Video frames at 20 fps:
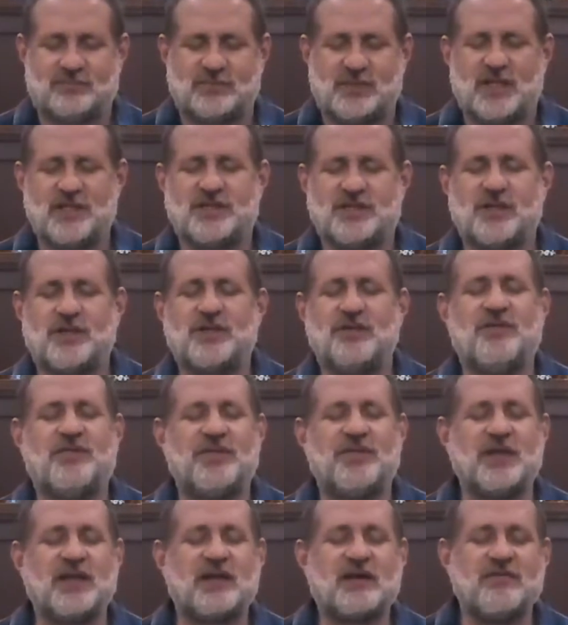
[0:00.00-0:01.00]
And so you
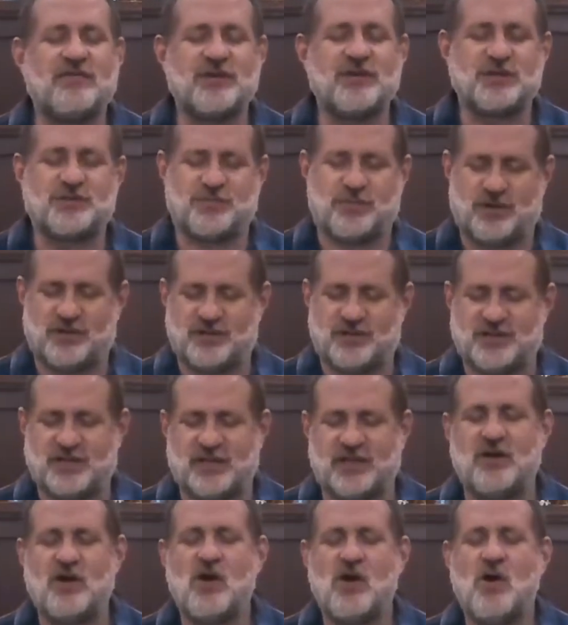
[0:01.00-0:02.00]
think of this
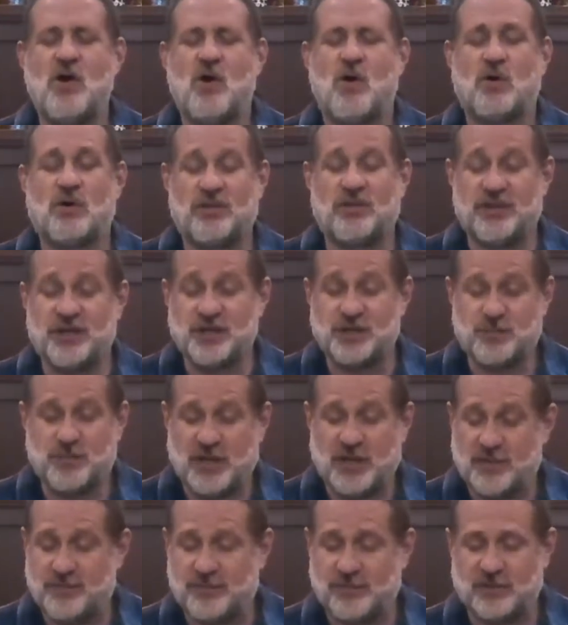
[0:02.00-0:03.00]
person or these
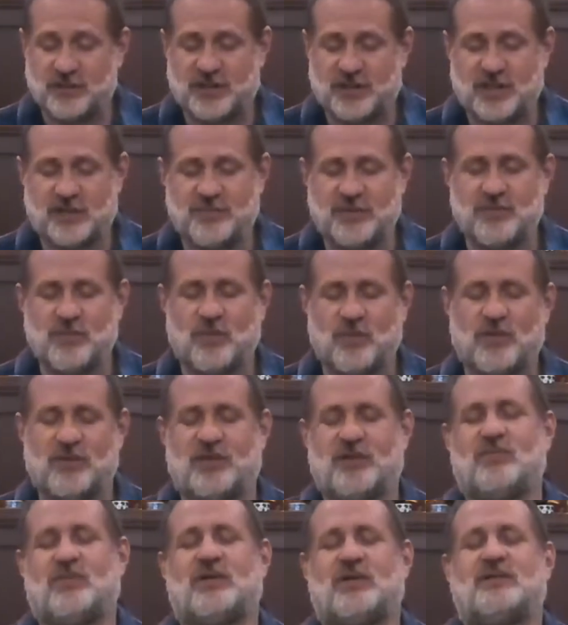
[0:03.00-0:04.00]
people, it could be more
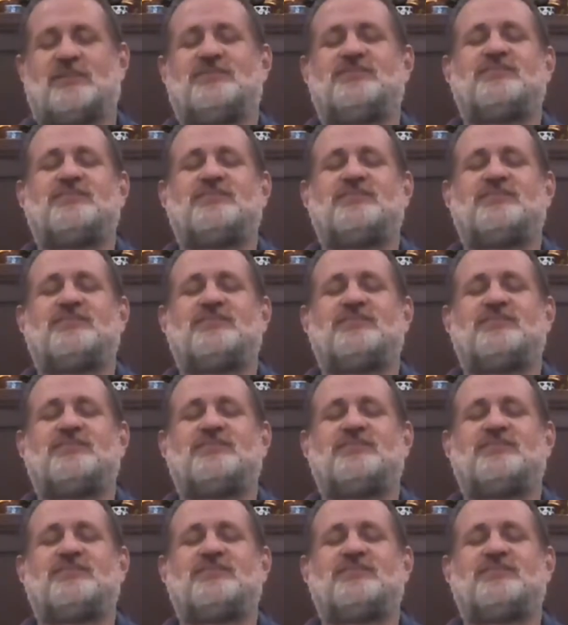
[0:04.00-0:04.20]
than one.